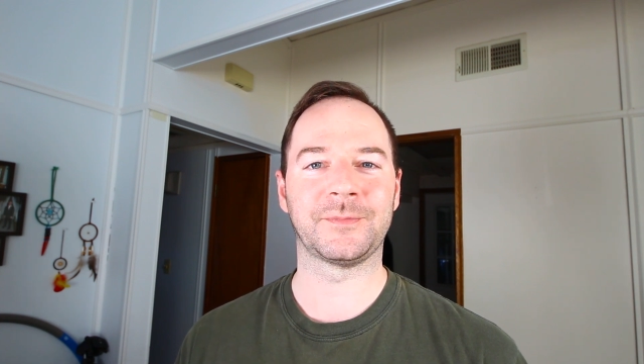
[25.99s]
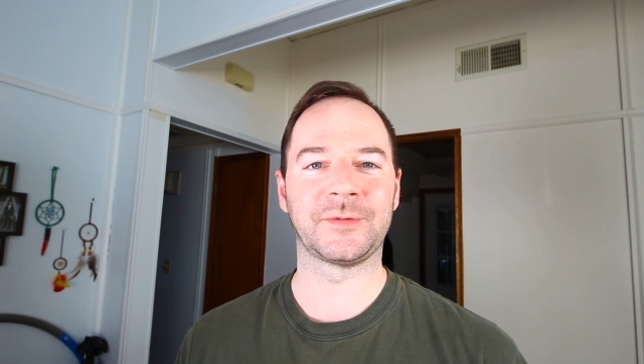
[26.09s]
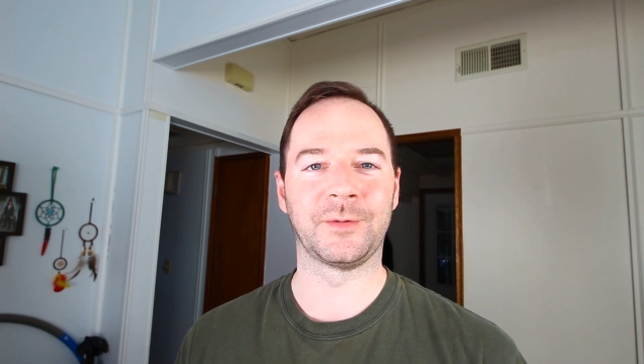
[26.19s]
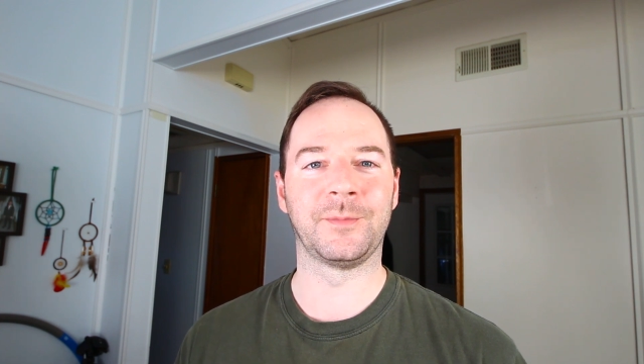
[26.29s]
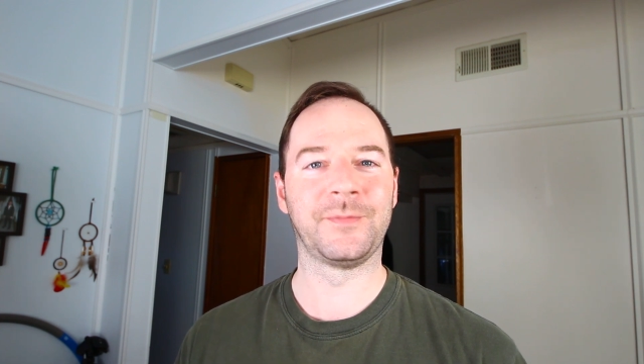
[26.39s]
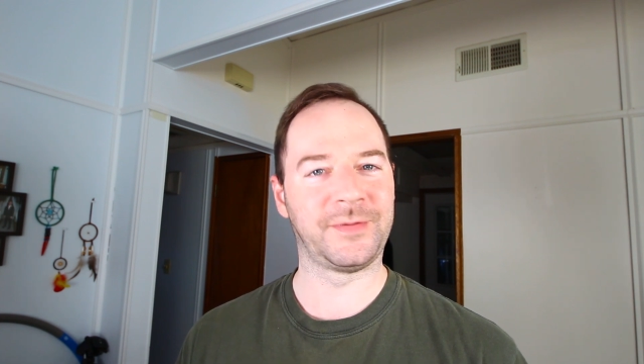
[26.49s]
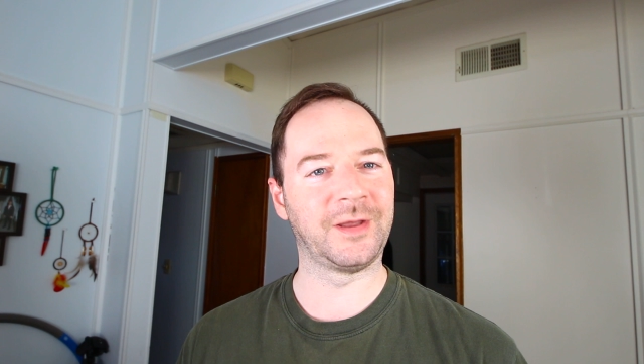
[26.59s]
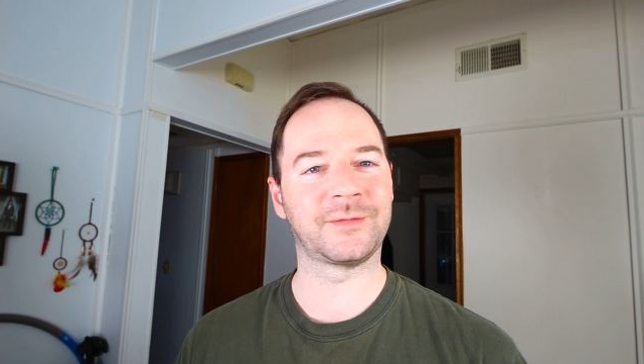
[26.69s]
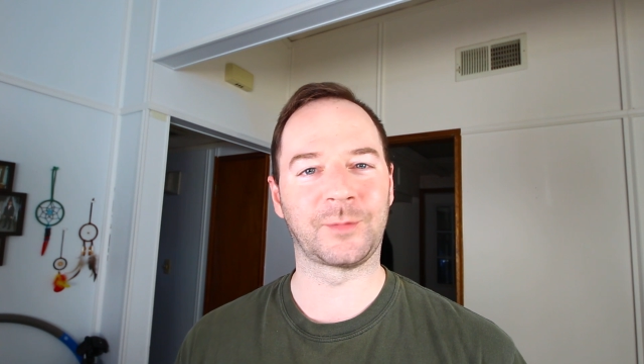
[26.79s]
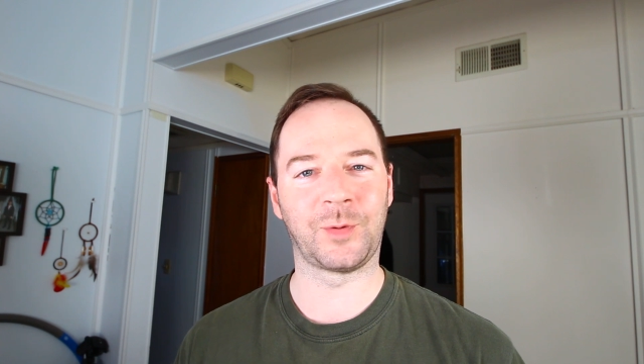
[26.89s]
so
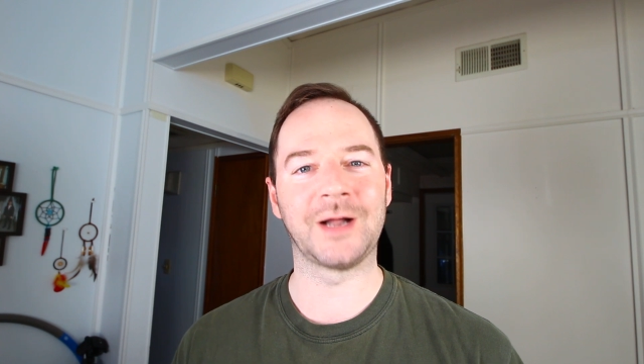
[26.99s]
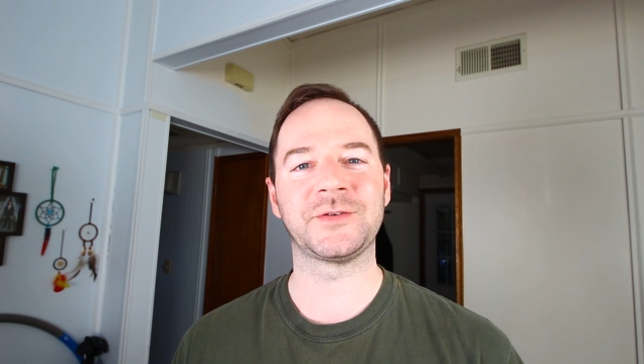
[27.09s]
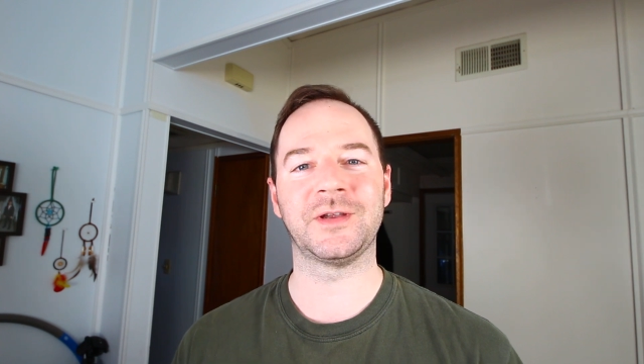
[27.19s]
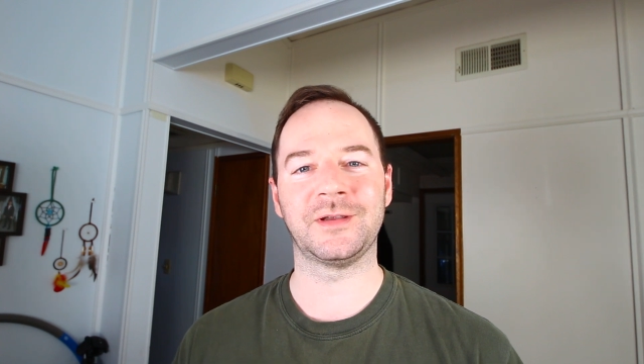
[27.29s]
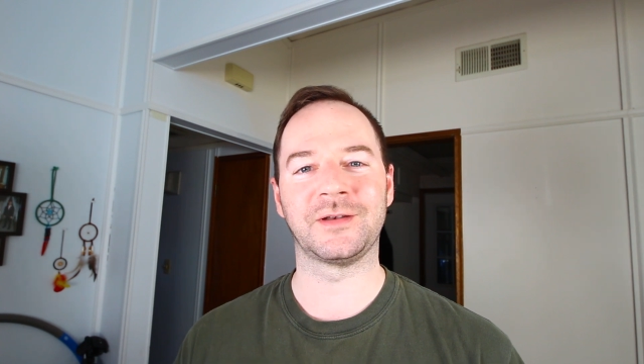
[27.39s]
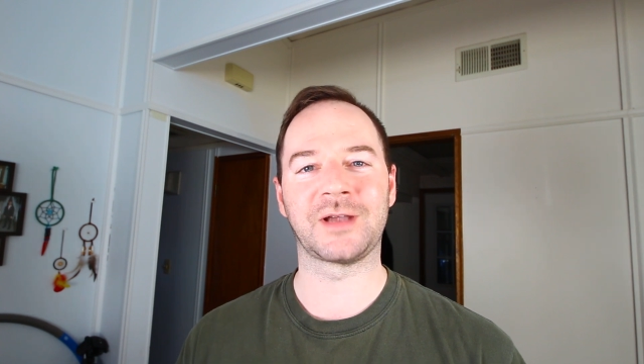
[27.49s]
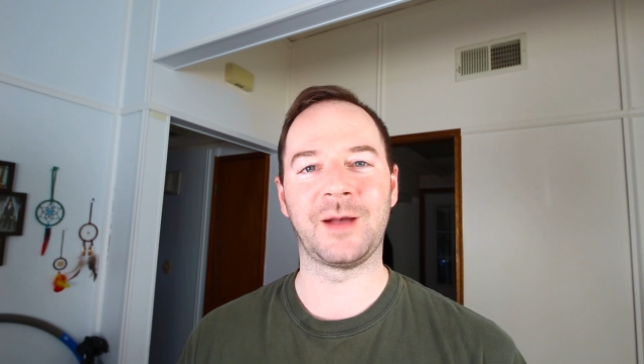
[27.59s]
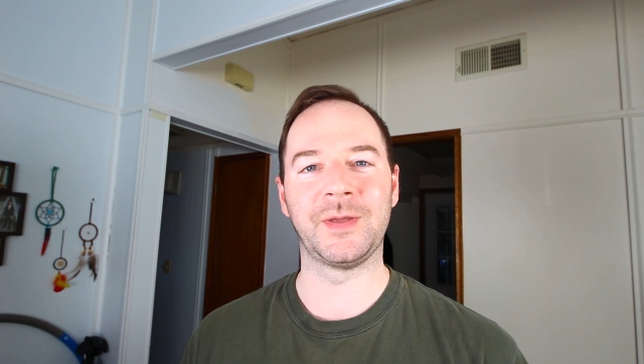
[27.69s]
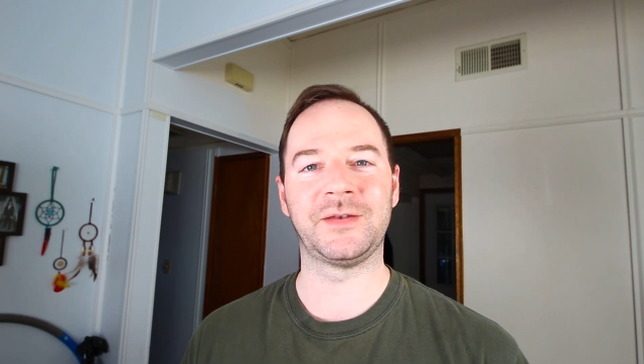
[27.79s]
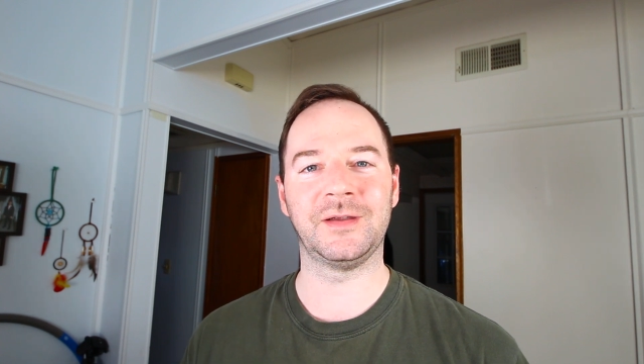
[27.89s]
thanks for watching and
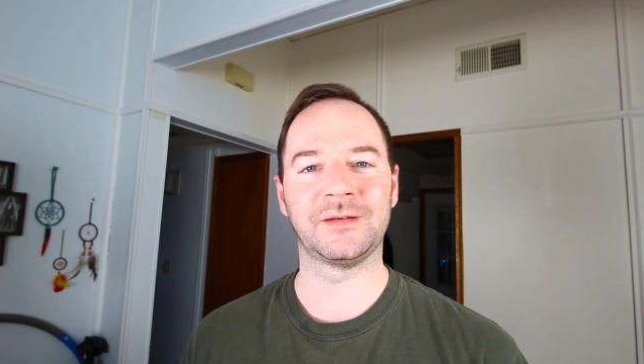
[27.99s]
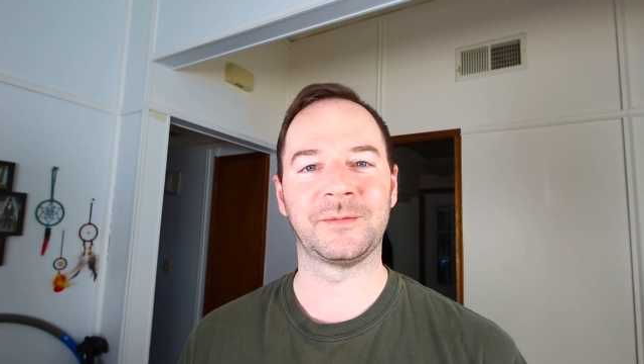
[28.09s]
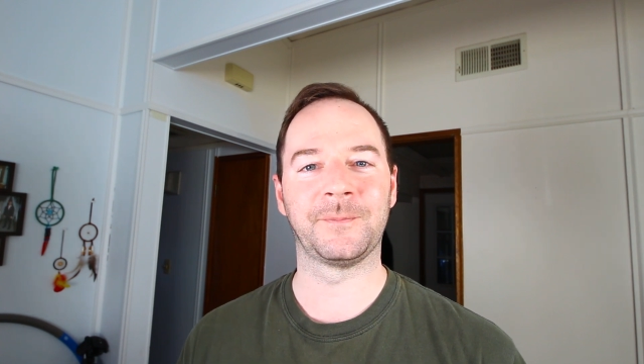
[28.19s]
commenting.